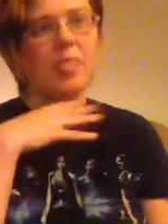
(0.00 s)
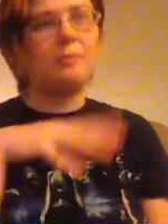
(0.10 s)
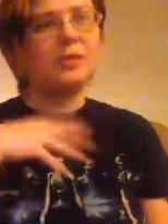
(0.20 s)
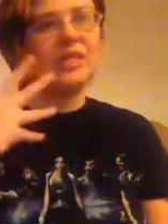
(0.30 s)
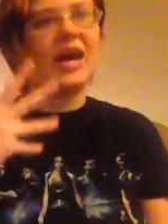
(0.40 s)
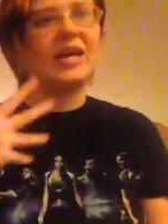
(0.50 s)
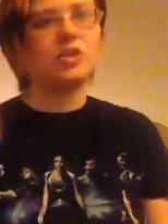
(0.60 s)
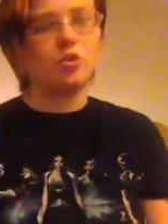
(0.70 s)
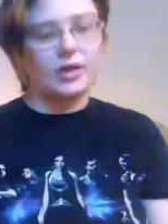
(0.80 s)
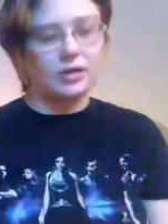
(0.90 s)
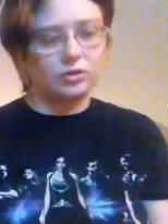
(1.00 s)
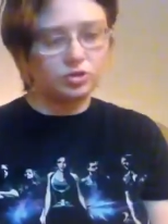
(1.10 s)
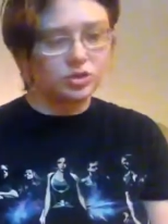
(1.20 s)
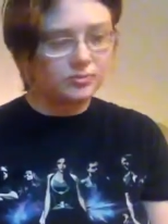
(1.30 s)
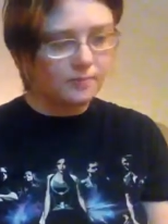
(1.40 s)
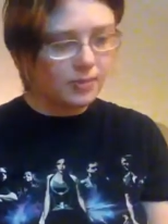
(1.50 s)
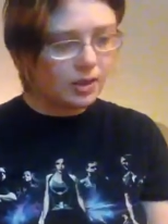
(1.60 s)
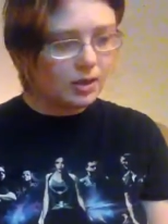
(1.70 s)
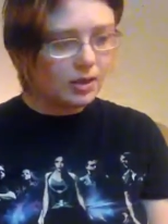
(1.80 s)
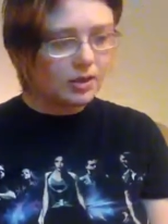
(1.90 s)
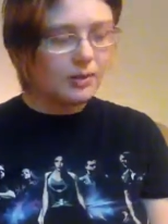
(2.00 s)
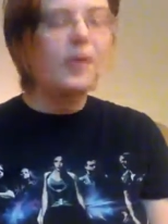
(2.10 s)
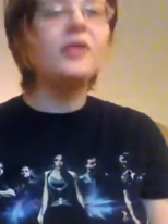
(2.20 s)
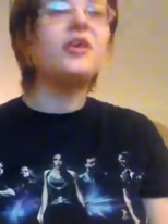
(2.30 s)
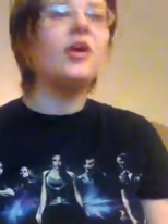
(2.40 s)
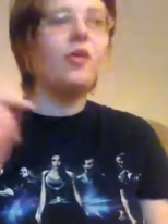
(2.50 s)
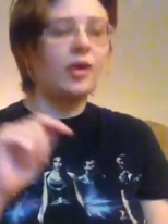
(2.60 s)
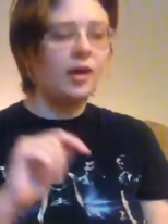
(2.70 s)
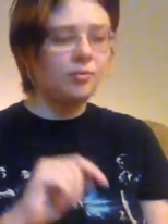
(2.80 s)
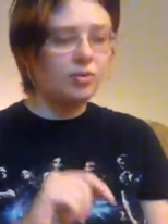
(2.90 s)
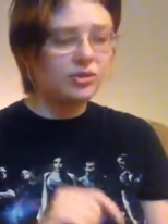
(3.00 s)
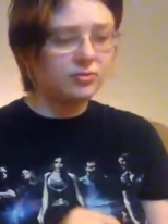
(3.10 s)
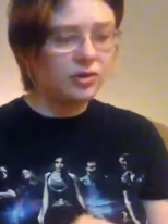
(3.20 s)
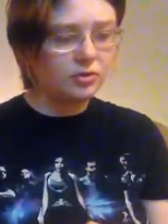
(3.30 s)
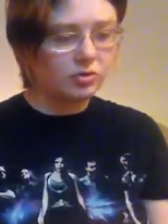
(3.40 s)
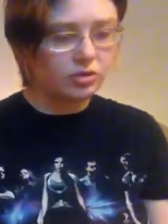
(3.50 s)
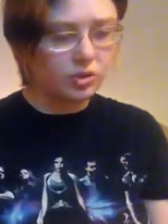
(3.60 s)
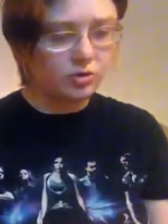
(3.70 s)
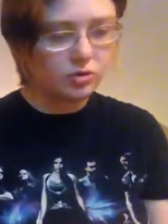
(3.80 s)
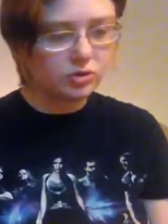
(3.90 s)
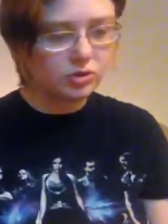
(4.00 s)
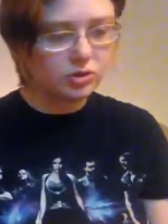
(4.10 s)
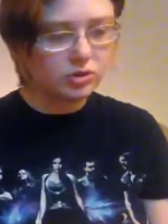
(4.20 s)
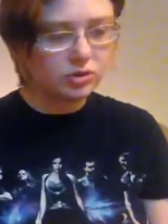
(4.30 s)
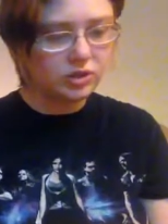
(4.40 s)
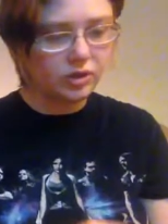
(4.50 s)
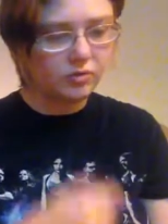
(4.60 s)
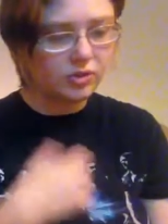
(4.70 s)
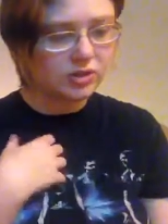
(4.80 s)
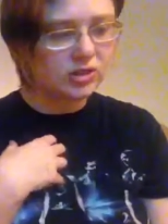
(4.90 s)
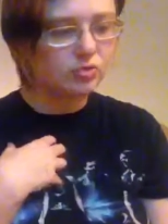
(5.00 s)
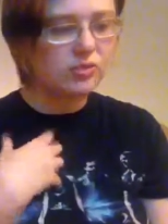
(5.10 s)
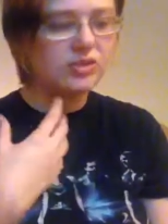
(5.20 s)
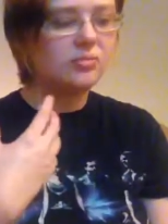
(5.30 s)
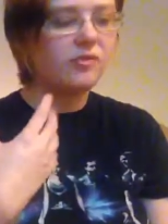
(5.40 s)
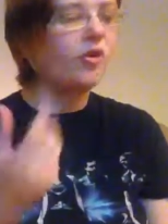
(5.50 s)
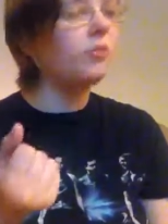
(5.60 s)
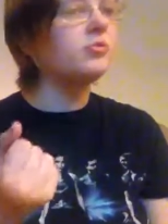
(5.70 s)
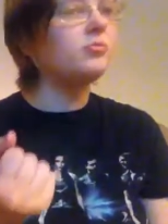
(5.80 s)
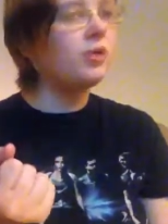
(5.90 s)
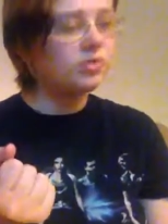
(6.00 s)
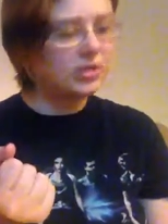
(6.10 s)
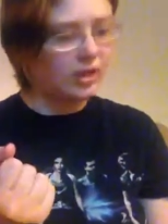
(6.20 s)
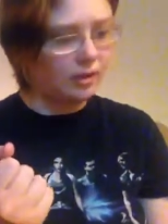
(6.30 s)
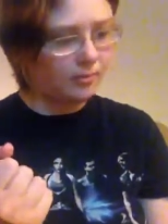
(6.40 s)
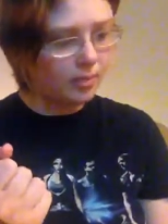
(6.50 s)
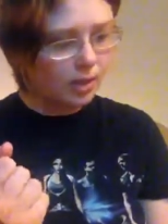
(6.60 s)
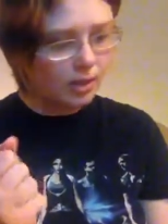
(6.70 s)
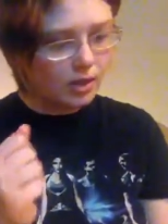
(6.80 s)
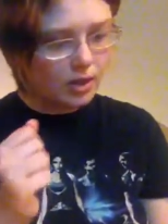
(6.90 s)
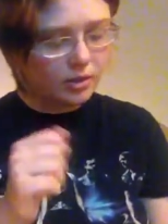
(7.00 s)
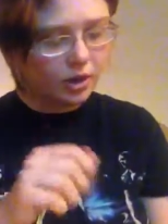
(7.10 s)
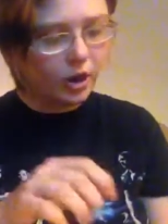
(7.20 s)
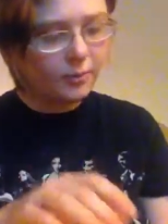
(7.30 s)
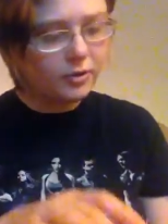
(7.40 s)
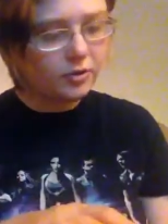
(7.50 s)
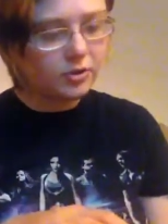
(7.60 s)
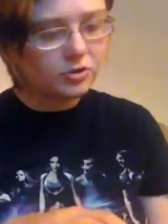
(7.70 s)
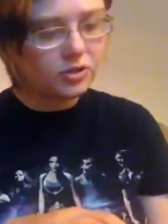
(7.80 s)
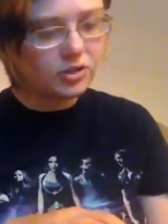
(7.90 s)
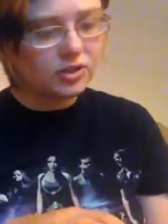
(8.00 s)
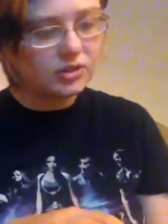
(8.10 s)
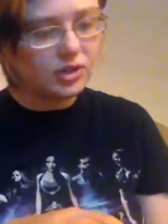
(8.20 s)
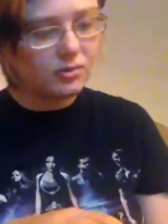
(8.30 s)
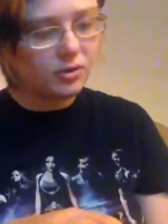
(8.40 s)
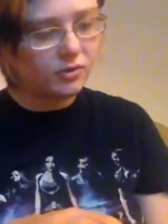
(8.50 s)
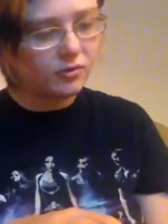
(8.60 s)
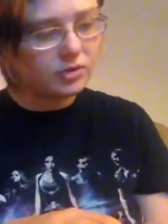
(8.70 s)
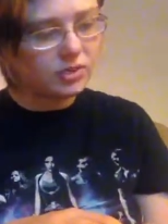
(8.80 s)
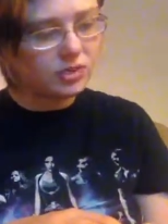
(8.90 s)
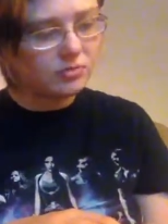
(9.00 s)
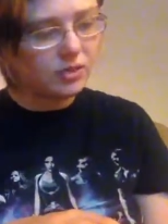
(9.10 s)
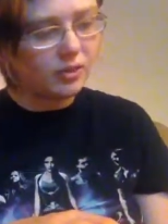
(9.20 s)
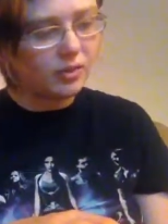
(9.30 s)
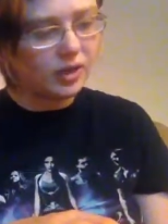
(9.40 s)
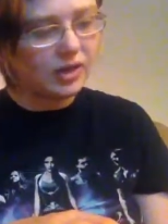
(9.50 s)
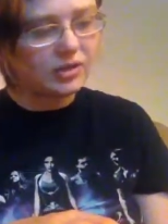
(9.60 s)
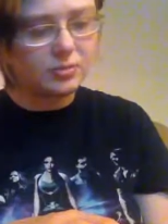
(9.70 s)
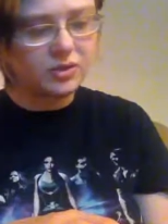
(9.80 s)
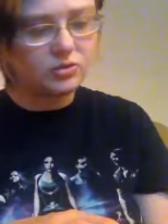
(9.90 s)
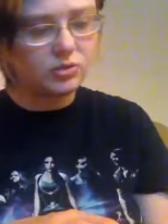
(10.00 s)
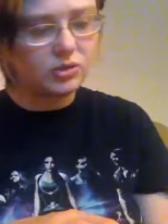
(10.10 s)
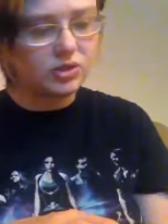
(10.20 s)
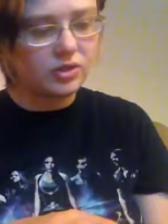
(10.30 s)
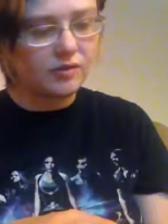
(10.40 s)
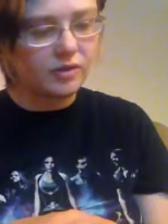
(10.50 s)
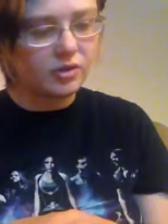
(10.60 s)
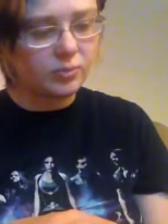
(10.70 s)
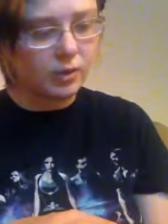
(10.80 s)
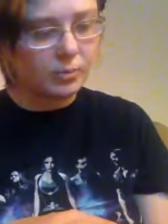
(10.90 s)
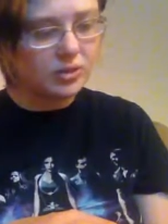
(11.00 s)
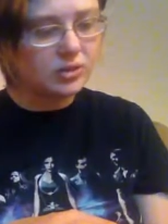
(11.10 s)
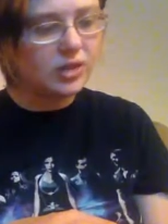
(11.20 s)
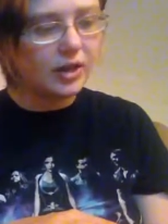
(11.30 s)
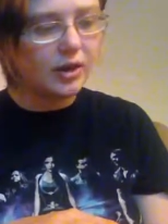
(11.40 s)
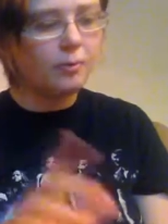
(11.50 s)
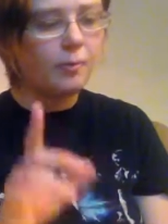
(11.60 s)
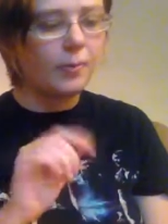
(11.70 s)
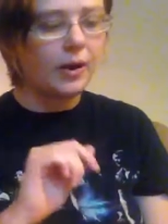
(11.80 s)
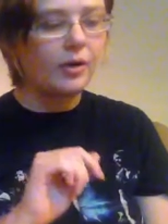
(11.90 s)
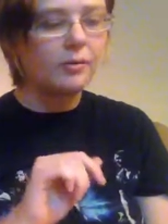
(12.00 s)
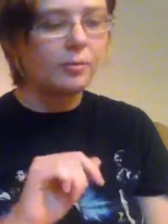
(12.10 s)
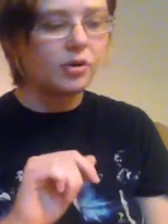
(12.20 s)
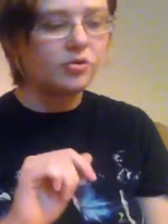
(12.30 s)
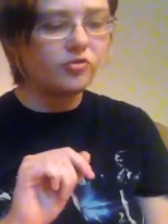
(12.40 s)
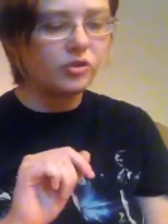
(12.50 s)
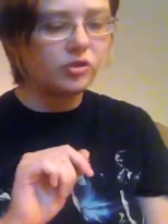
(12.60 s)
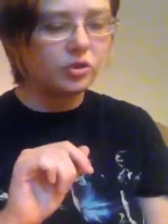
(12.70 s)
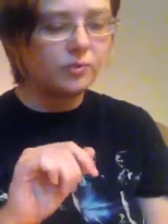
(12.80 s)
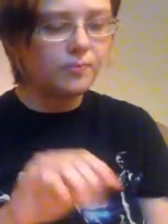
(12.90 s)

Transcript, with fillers: besides her regulars. The apothecary came once a month or so, usually sharing with us his wisdom of herbs and bone setting. The carpenter usually at the same interval, teaching me how to recognize the best woods and their various properties, and how to prepare and polish furniture.